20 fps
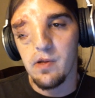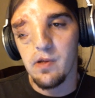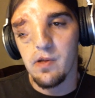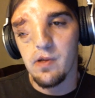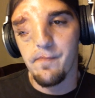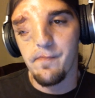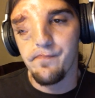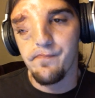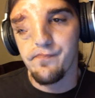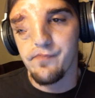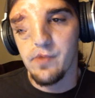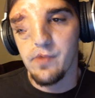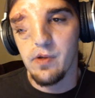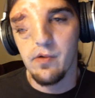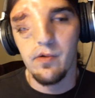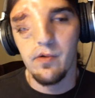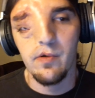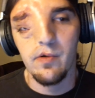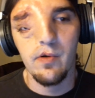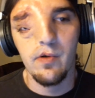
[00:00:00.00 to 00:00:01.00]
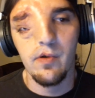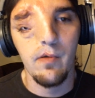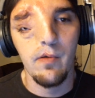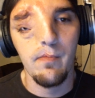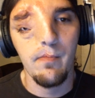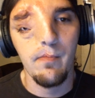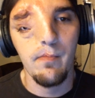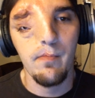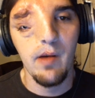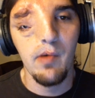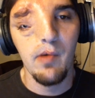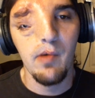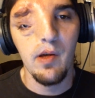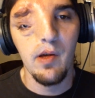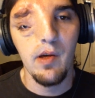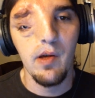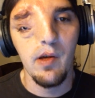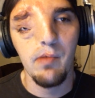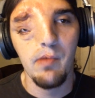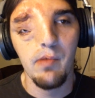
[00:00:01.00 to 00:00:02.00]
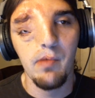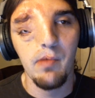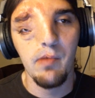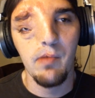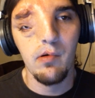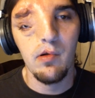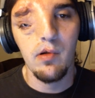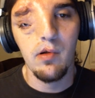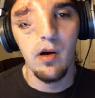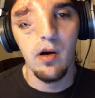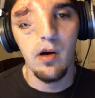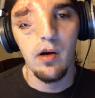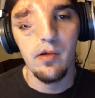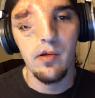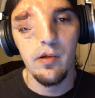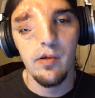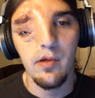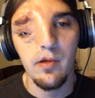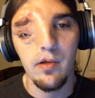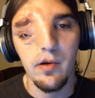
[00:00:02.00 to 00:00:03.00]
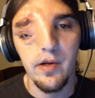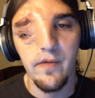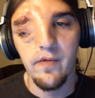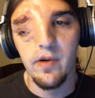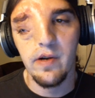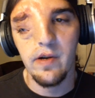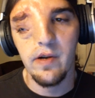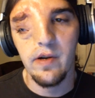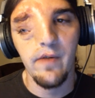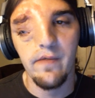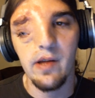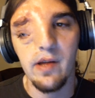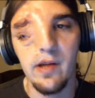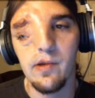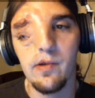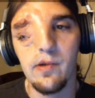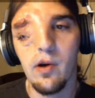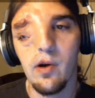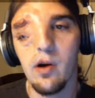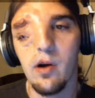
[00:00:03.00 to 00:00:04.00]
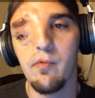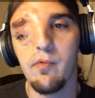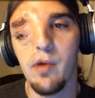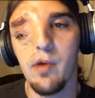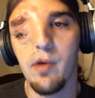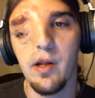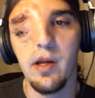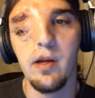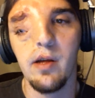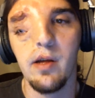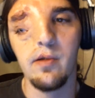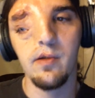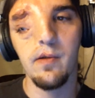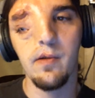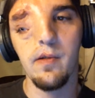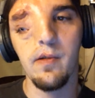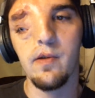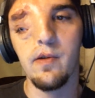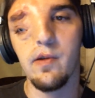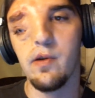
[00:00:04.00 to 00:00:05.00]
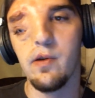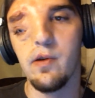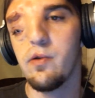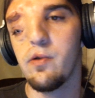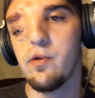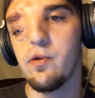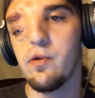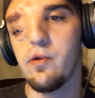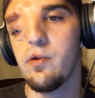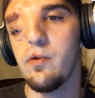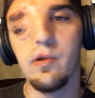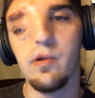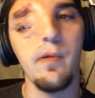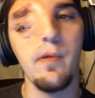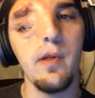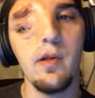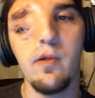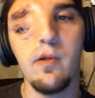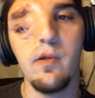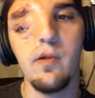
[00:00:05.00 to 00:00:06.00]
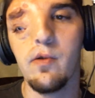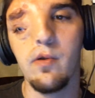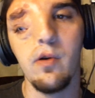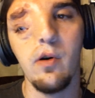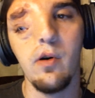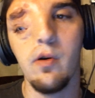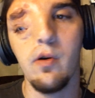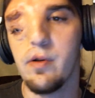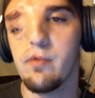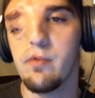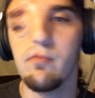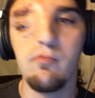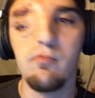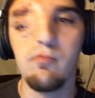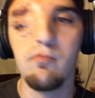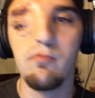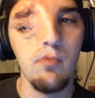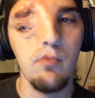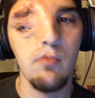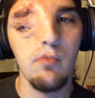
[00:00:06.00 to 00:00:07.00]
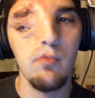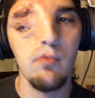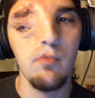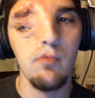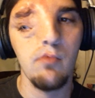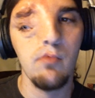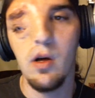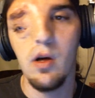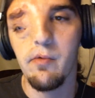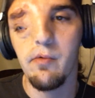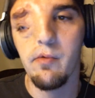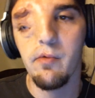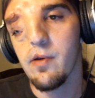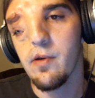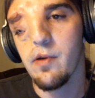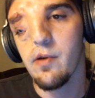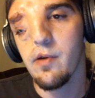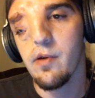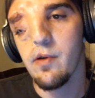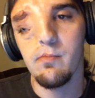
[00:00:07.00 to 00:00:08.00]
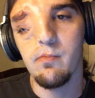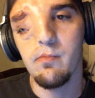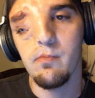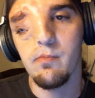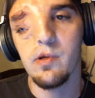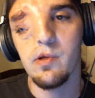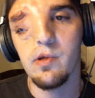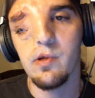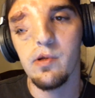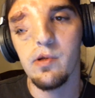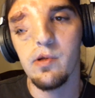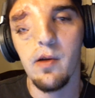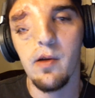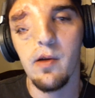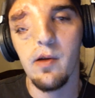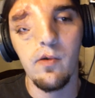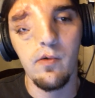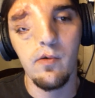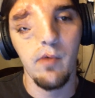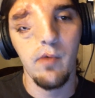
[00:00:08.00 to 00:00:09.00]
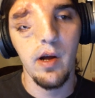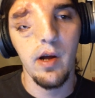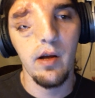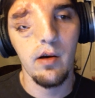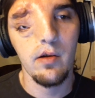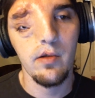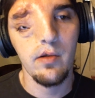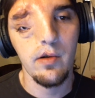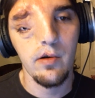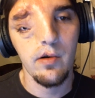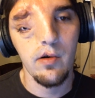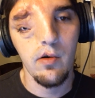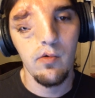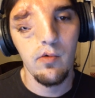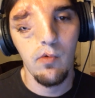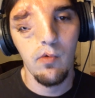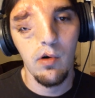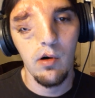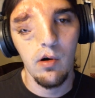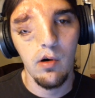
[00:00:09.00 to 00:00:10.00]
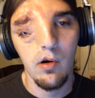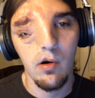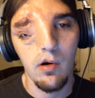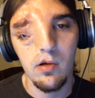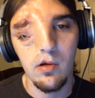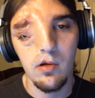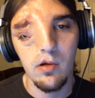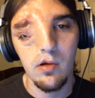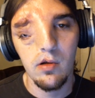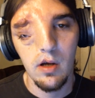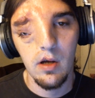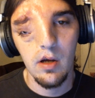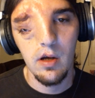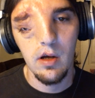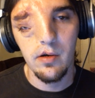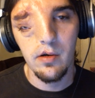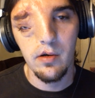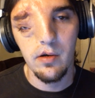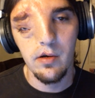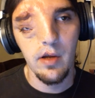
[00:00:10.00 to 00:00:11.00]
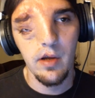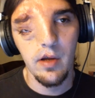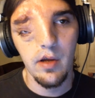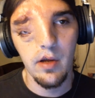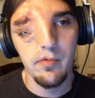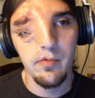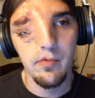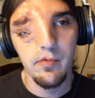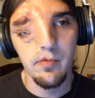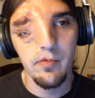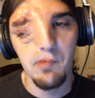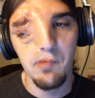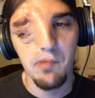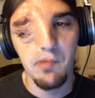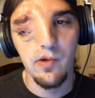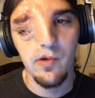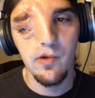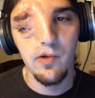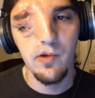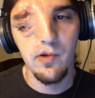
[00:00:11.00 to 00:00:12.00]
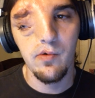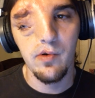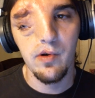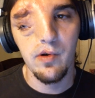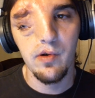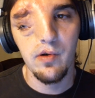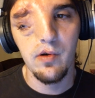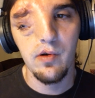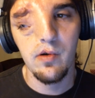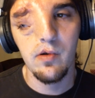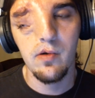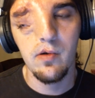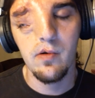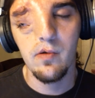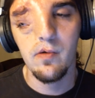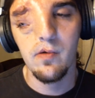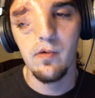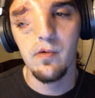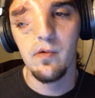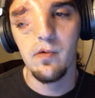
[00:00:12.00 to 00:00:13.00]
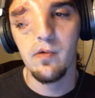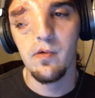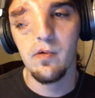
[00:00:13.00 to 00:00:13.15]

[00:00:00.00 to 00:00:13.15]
Hmm. So maybe uh-huh. people on their different devices are running into this issue, so they just go and they read something and then they just write on their own wall their like response to it.